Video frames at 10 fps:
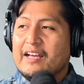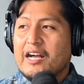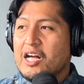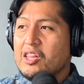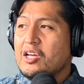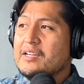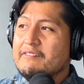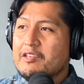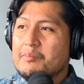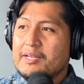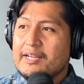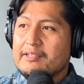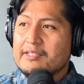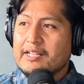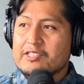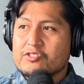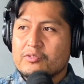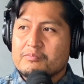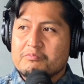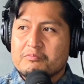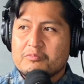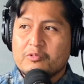how long have they been out of the classroom?